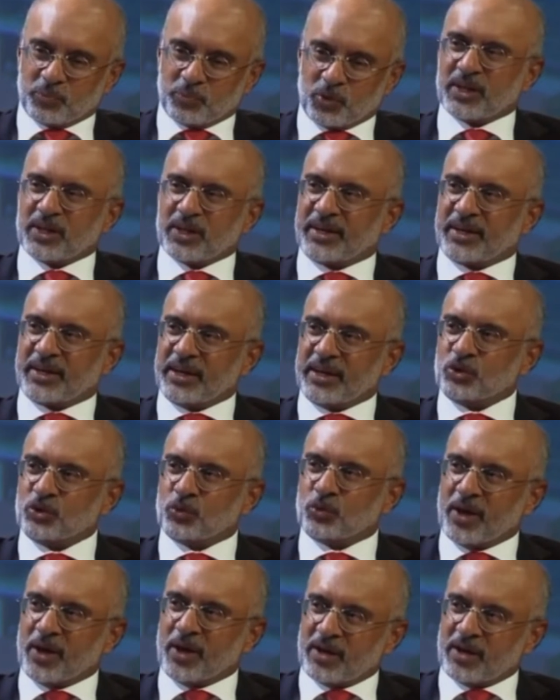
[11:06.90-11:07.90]
Both the K
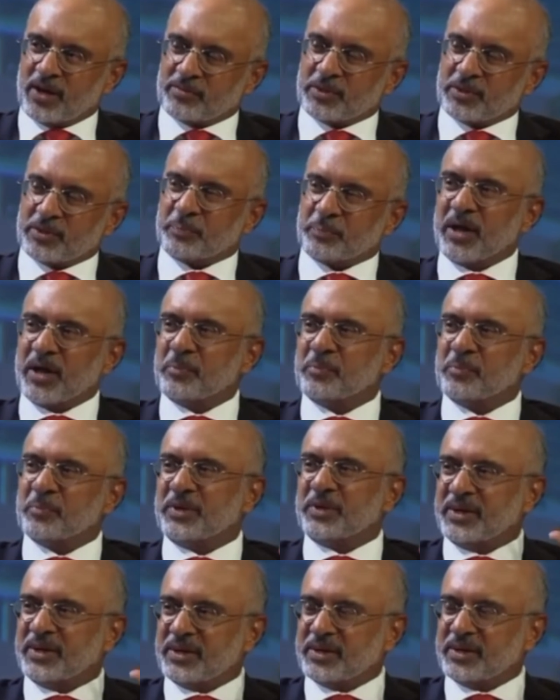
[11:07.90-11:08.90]
to 12, the
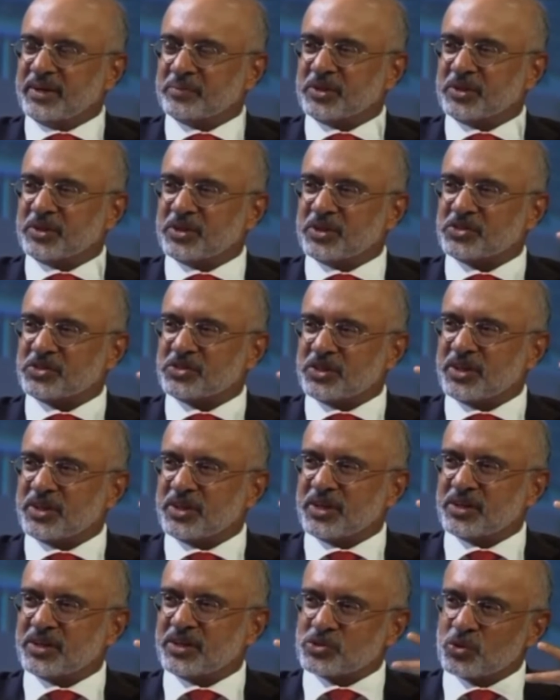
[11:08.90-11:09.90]
primary, the
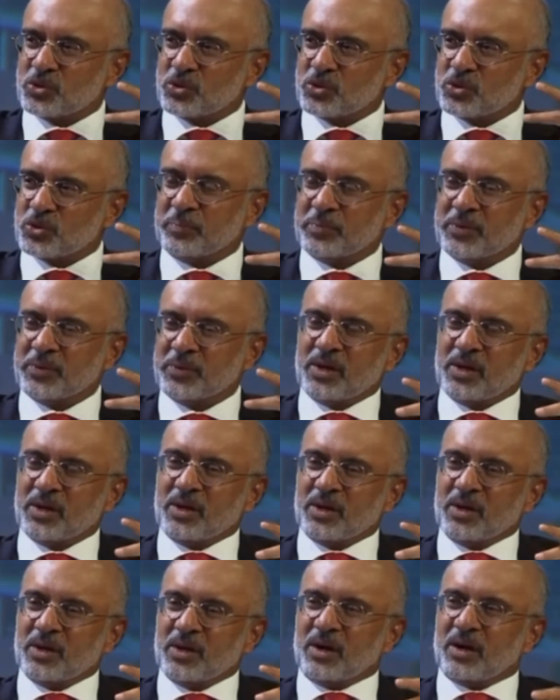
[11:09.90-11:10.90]
tertiary, and so on.
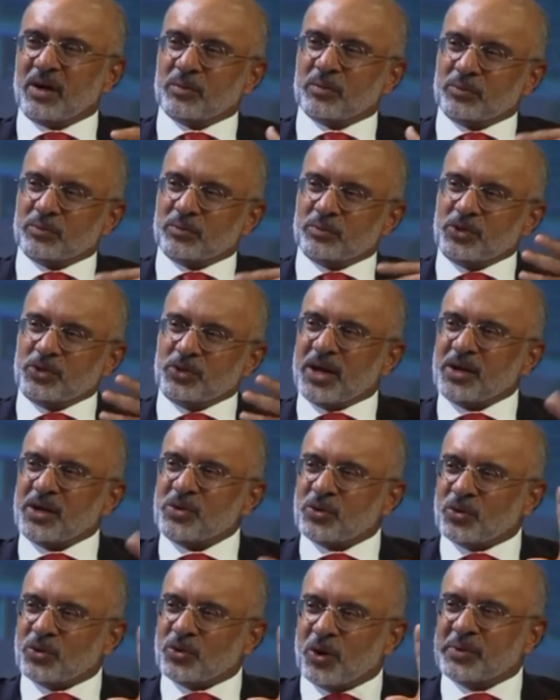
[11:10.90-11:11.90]
Would you
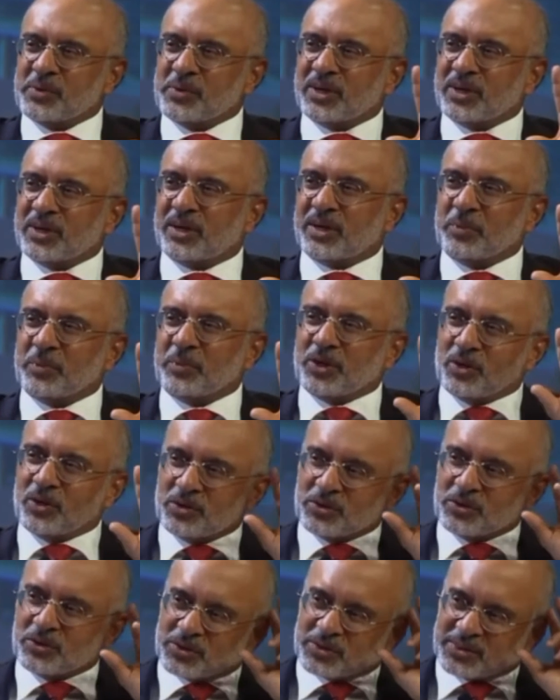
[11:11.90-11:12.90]
care to comment a little
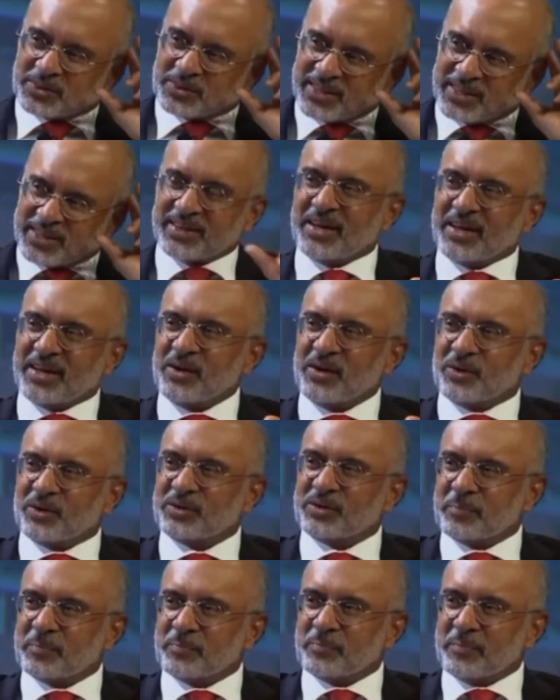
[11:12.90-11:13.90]
bit on your thinking
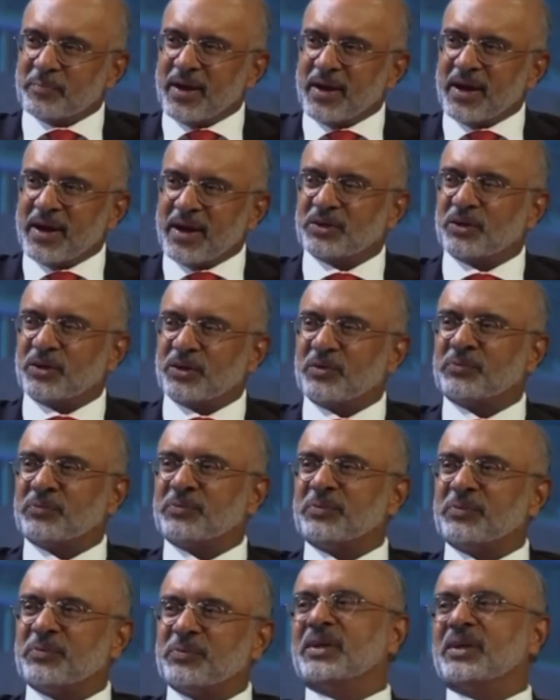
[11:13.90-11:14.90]
on the matter
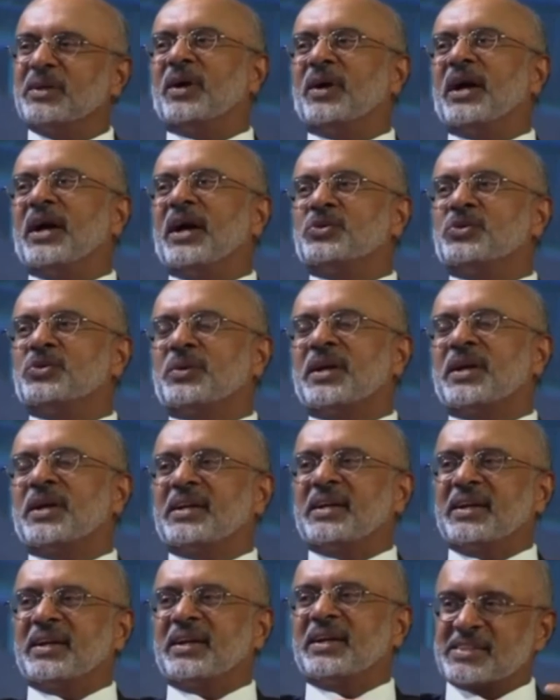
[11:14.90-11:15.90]
of
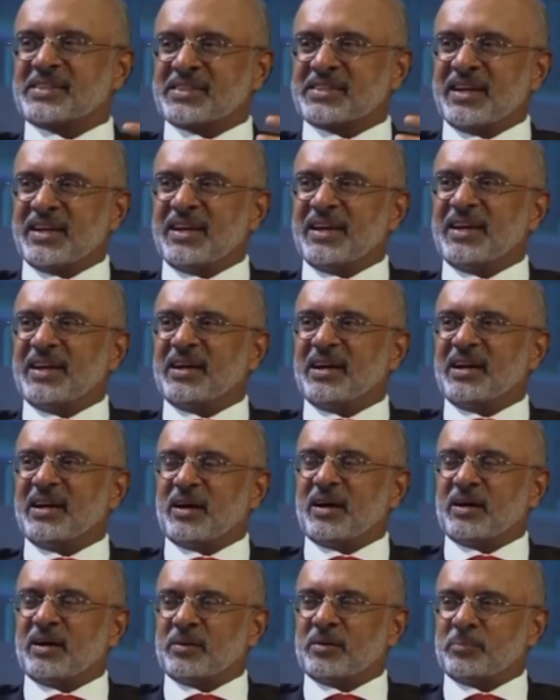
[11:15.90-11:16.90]
educating and skilling
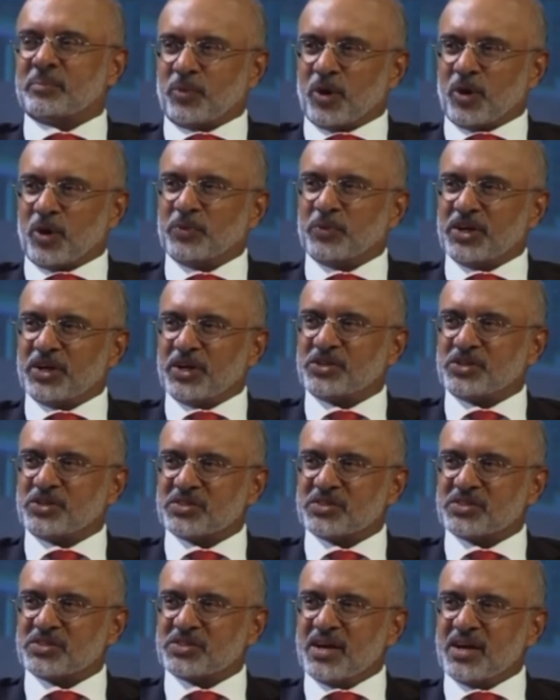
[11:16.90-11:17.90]
our
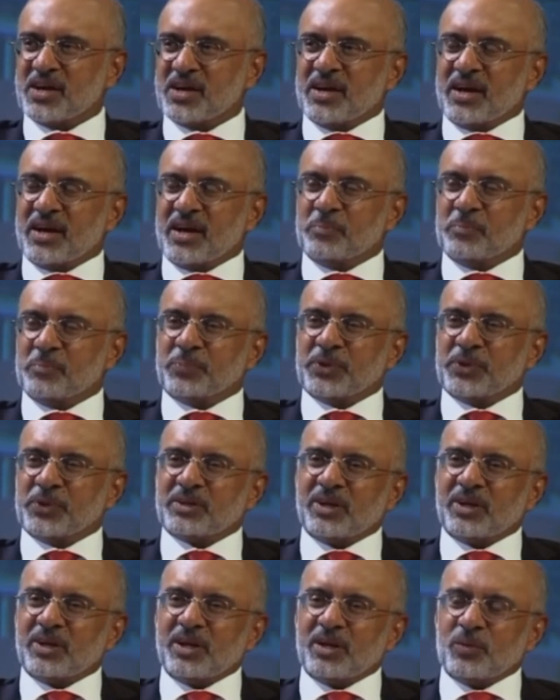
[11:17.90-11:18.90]
populations, and
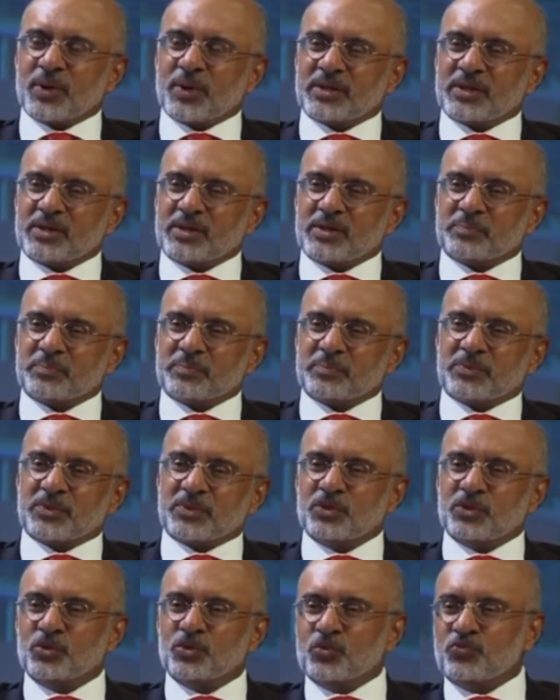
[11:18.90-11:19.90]
particularly whether
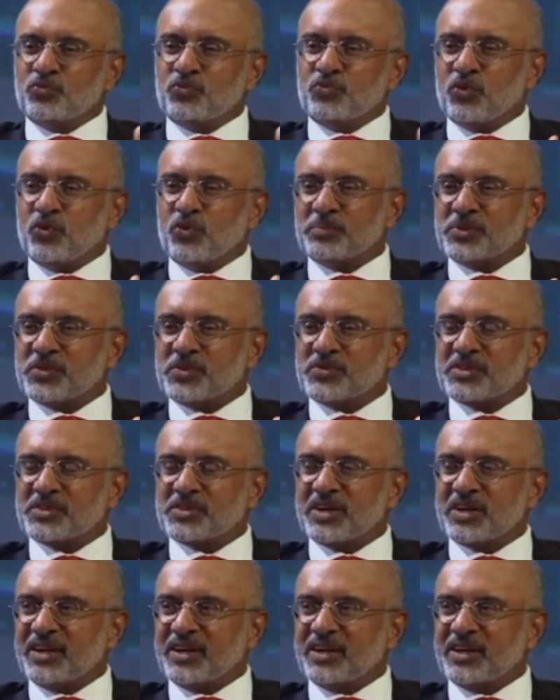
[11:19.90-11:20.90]
the new forms of
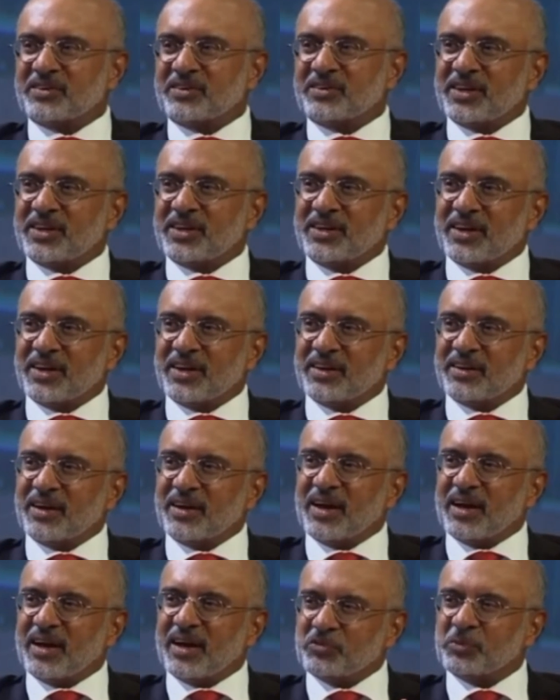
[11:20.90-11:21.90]
skilling and
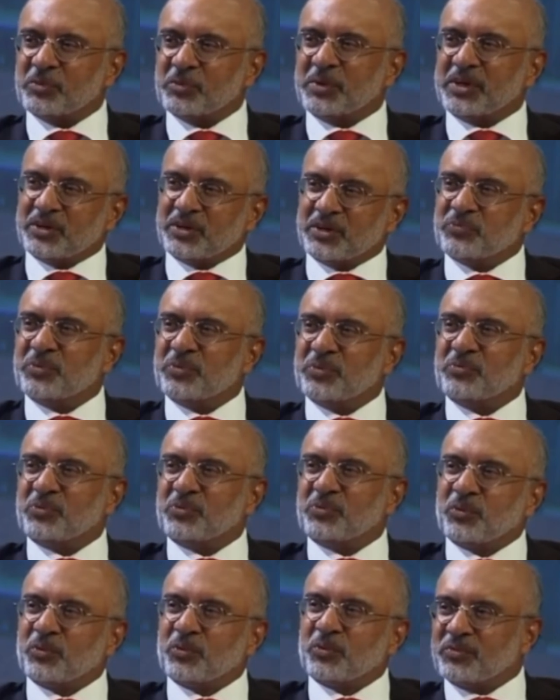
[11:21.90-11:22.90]
training have to be different
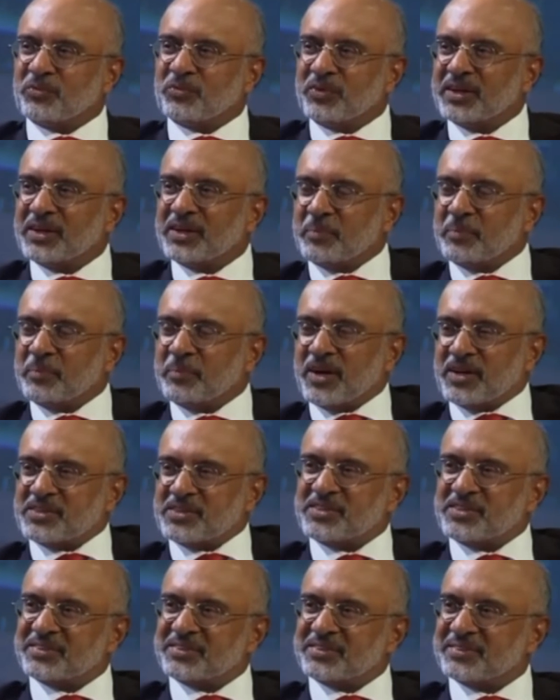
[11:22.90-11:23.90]
from what we've done in the
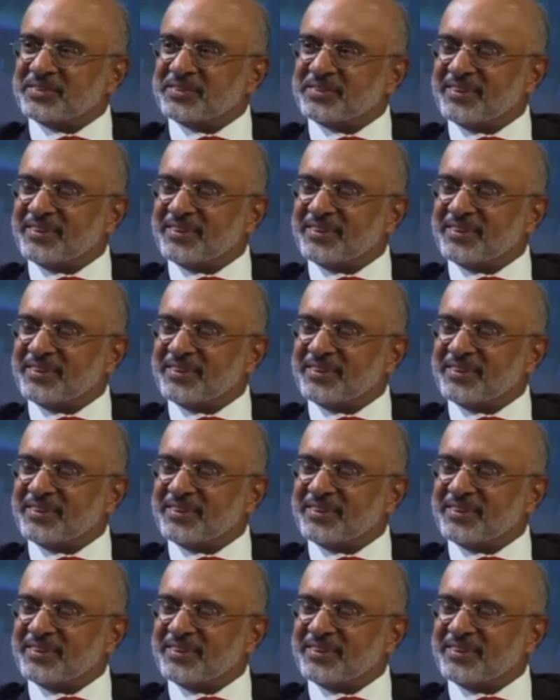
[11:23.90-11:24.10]
past?